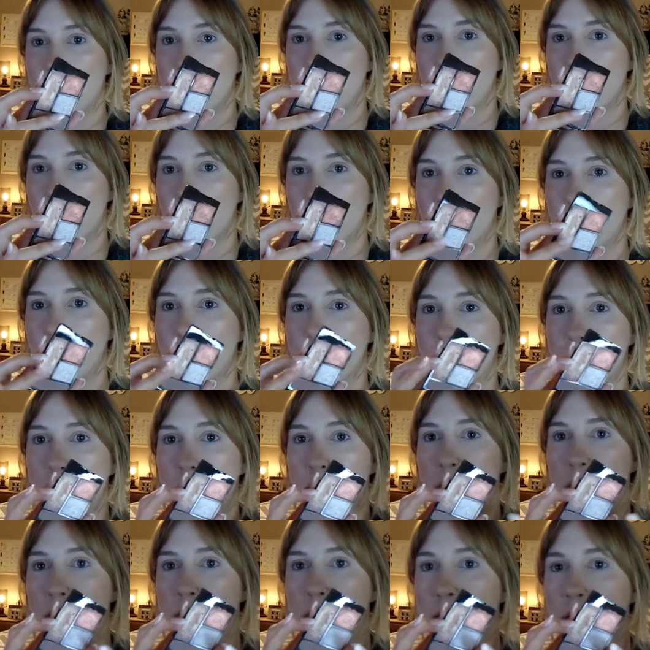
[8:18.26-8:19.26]
in the inner,
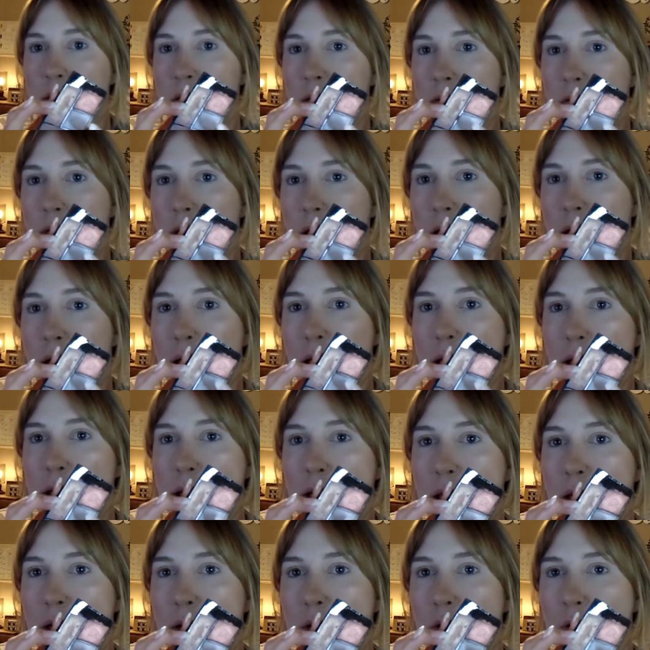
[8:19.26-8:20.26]
this little guy in
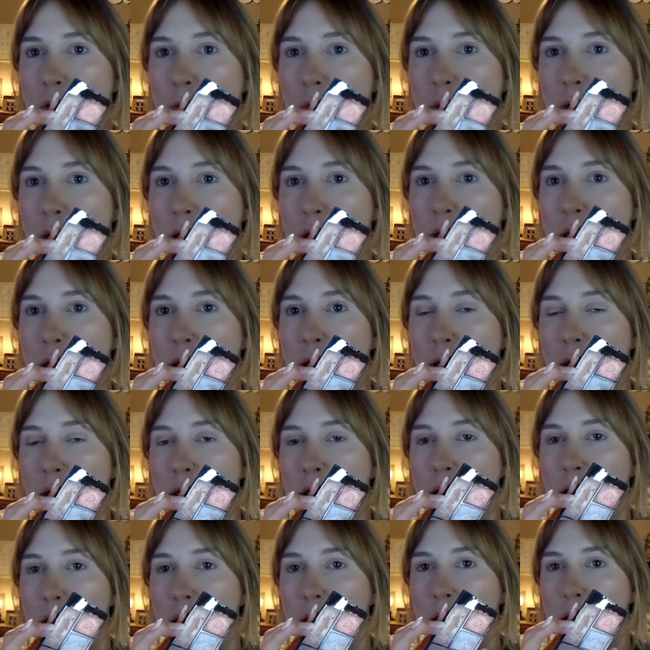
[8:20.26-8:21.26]
the inner corner.
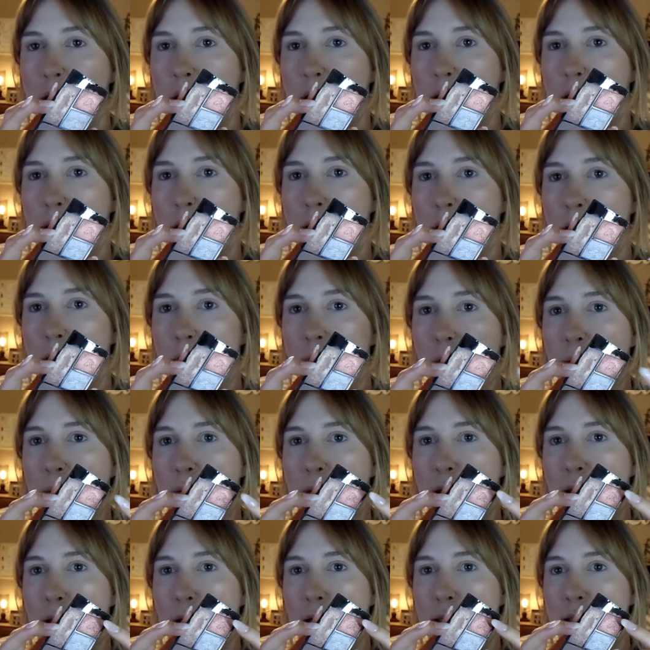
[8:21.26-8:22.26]

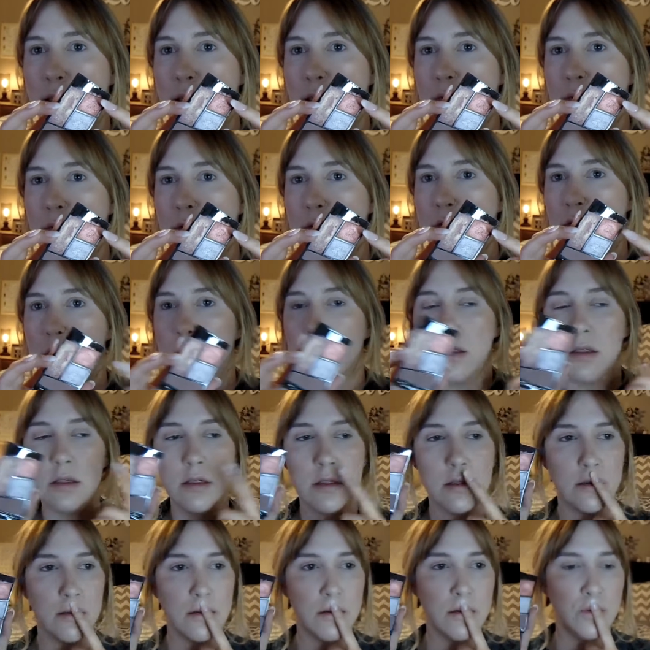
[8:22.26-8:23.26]
Maybe accent with
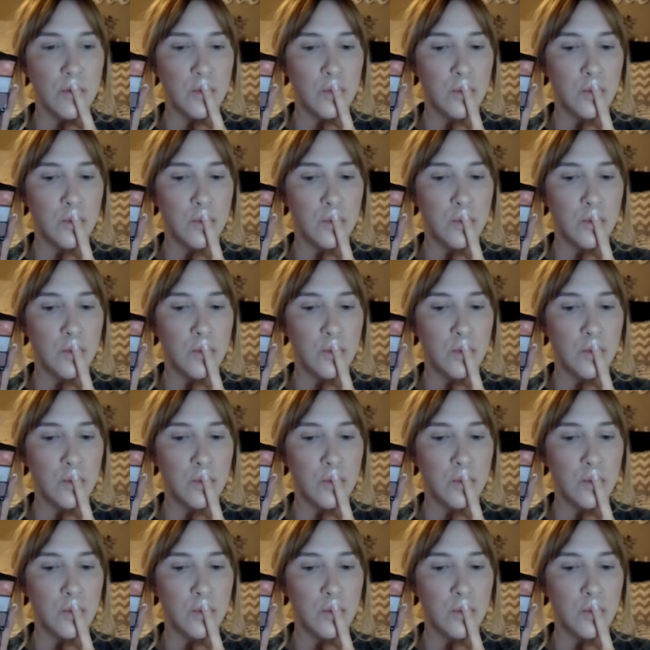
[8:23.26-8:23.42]
this.